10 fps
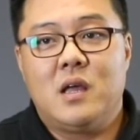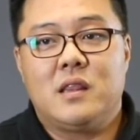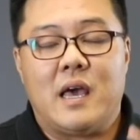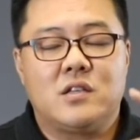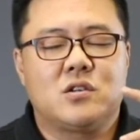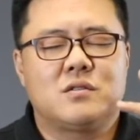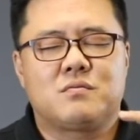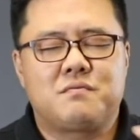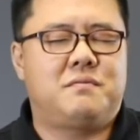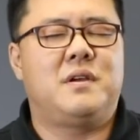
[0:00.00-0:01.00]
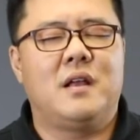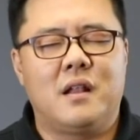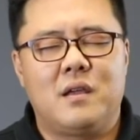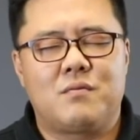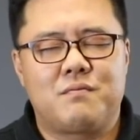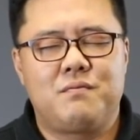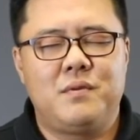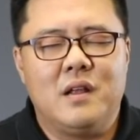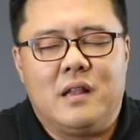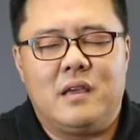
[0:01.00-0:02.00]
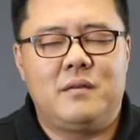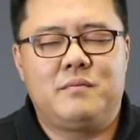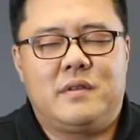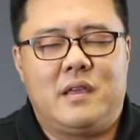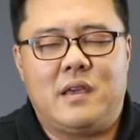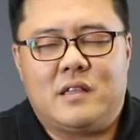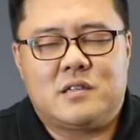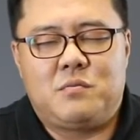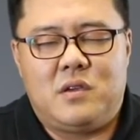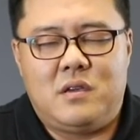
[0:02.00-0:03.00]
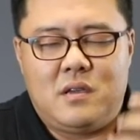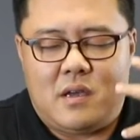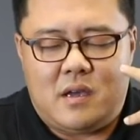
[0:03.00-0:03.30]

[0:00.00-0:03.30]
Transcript: that just really, really gets me